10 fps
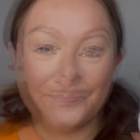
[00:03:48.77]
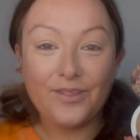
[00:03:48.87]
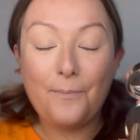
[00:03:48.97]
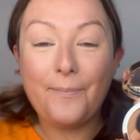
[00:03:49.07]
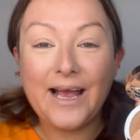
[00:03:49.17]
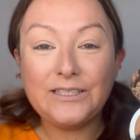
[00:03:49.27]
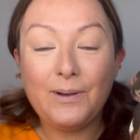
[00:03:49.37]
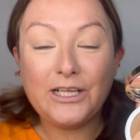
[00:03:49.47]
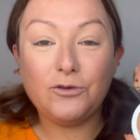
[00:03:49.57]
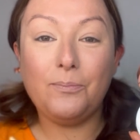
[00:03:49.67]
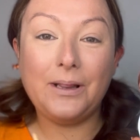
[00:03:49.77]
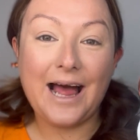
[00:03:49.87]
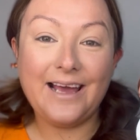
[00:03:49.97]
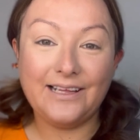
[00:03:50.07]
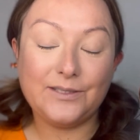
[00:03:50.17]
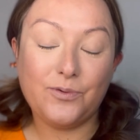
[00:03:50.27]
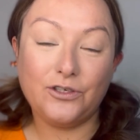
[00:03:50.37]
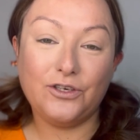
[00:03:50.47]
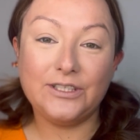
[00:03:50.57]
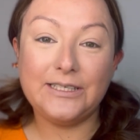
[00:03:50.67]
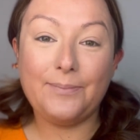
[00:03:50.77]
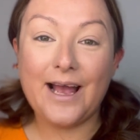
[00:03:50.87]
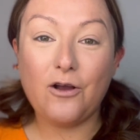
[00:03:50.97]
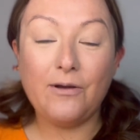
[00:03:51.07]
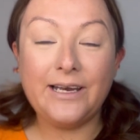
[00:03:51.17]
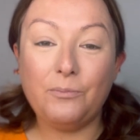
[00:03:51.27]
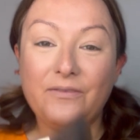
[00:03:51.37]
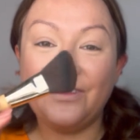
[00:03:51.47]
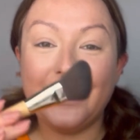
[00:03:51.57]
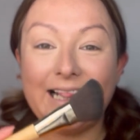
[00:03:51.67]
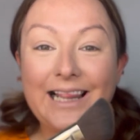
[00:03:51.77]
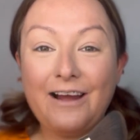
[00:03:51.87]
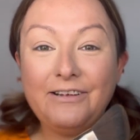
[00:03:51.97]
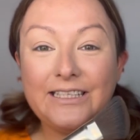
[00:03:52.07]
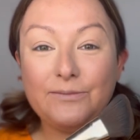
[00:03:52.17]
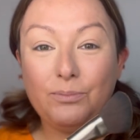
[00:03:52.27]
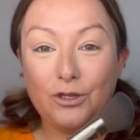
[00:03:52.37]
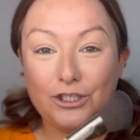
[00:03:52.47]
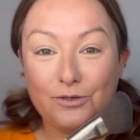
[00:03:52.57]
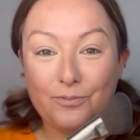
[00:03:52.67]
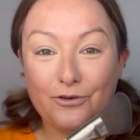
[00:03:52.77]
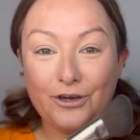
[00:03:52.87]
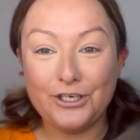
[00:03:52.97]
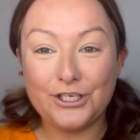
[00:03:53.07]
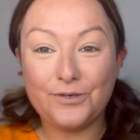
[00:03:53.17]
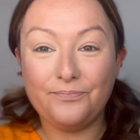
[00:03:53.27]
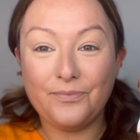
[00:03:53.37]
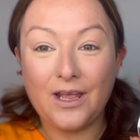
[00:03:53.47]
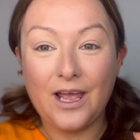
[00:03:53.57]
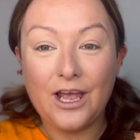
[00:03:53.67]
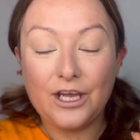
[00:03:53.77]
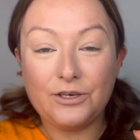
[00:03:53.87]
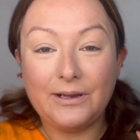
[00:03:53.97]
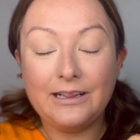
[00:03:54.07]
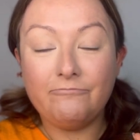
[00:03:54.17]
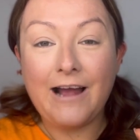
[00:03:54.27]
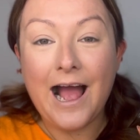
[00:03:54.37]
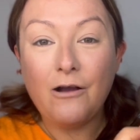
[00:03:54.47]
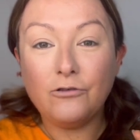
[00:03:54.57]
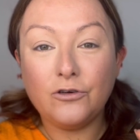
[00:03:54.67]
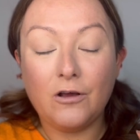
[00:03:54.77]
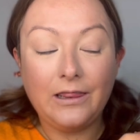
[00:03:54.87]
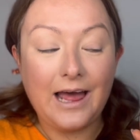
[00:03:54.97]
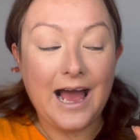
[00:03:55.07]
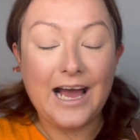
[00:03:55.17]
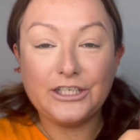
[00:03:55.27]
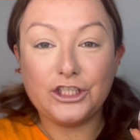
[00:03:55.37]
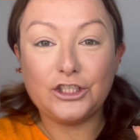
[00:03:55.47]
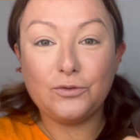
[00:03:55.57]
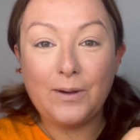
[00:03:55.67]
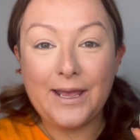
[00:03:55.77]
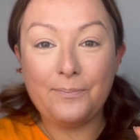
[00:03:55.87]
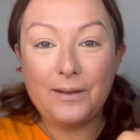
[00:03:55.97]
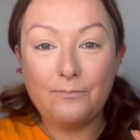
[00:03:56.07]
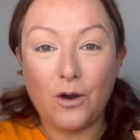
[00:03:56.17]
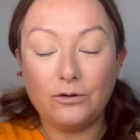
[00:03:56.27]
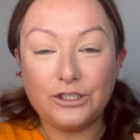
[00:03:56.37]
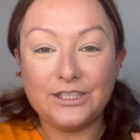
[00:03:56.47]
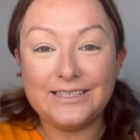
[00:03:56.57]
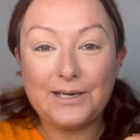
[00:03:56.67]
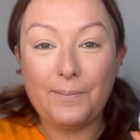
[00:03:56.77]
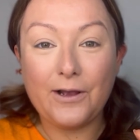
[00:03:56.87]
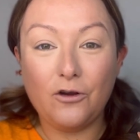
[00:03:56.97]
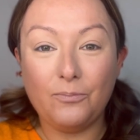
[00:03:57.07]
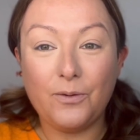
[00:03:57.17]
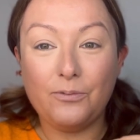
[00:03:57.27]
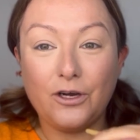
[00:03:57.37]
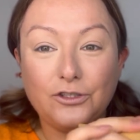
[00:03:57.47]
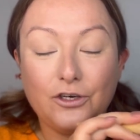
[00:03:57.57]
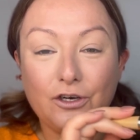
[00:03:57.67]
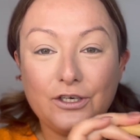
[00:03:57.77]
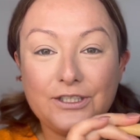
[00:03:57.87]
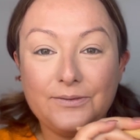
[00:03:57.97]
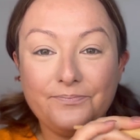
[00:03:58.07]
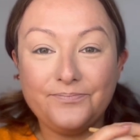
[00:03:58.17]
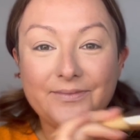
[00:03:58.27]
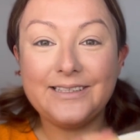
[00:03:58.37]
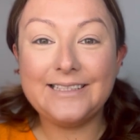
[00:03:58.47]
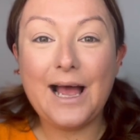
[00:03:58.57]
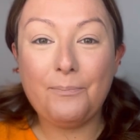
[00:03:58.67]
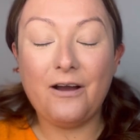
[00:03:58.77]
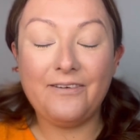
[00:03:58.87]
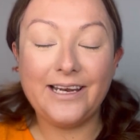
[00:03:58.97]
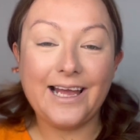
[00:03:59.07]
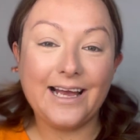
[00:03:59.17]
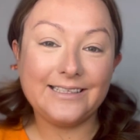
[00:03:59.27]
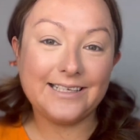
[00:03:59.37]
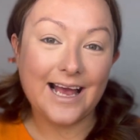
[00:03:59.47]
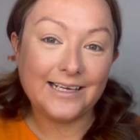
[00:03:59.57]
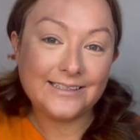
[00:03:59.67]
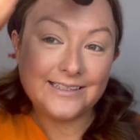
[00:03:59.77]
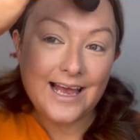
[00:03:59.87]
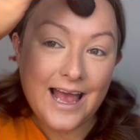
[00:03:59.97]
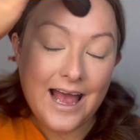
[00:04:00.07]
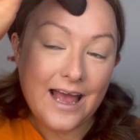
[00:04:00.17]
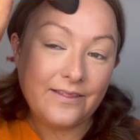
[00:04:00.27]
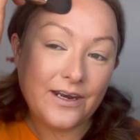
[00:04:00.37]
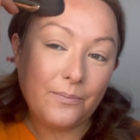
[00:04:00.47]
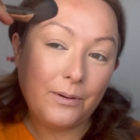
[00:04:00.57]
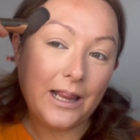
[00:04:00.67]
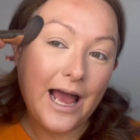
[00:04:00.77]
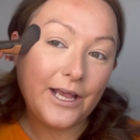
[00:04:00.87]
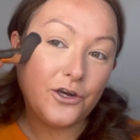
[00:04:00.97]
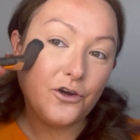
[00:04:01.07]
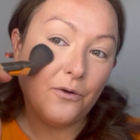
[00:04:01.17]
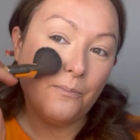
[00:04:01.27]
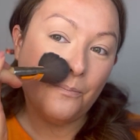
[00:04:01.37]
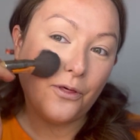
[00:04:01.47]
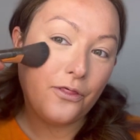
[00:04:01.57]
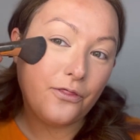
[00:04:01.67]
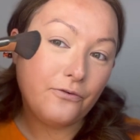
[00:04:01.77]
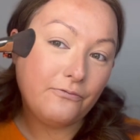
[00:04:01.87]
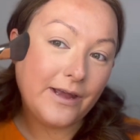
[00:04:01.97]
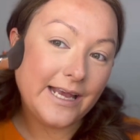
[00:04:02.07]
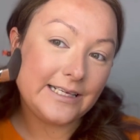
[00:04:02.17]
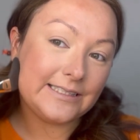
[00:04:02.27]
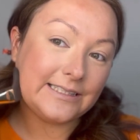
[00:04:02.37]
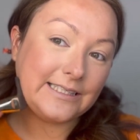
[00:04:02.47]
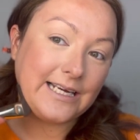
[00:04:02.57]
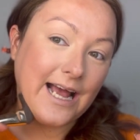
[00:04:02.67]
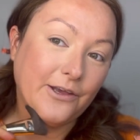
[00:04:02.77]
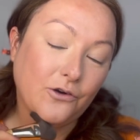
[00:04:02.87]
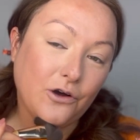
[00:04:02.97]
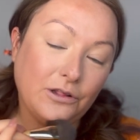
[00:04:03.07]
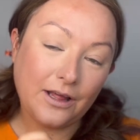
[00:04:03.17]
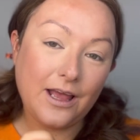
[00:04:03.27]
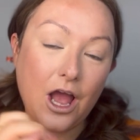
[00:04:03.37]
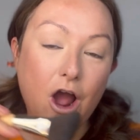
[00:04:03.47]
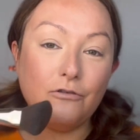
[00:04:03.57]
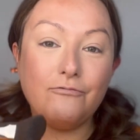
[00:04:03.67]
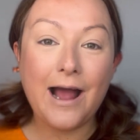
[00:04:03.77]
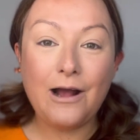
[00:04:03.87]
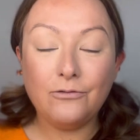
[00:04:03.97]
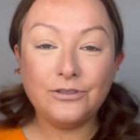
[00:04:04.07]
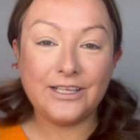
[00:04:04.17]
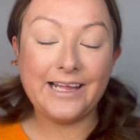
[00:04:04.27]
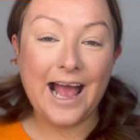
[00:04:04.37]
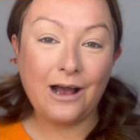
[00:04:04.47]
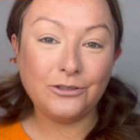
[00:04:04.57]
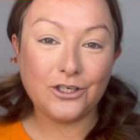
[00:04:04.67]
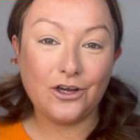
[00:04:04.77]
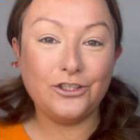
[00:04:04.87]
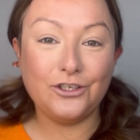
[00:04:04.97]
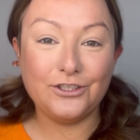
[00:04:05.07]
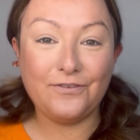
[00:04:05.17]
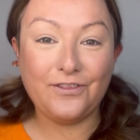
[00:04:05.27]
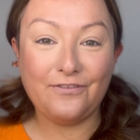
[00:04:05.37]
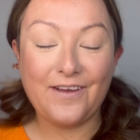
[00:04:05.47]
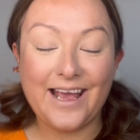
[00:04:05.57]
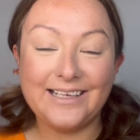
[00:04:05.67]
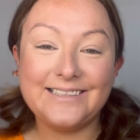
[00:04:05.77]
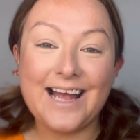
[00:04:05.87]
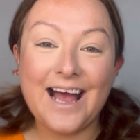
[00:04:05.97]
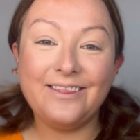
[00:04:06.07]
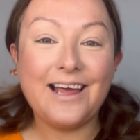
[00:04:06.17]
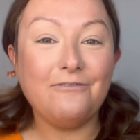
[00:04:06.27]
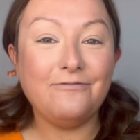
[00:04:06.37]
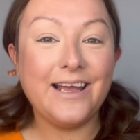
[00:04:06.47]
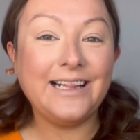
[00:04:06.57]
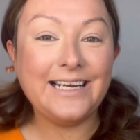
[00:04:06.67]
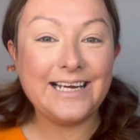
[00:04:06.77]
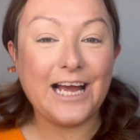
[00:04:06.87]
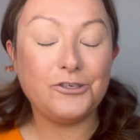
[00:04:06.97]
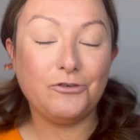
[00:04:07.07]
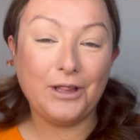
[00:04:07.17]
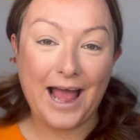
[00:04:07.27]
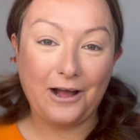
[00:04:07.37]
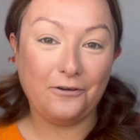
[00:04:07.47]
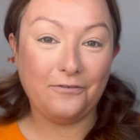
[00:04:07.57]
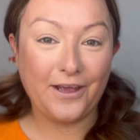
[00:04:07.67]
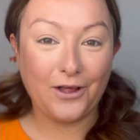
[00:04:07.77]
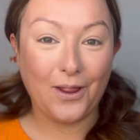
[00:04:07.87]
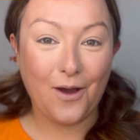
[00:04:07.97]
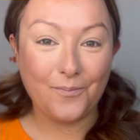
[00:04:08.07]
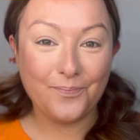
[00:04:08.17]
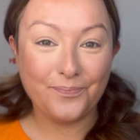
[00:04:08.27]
The best way to apply this product is by going in with the Clarins blusher brush, doing round, large, sweeping motions to pick up the product, tap off any excess, and then apply a number 3 style around the outer contours of the face to add that really natural, healthy glow.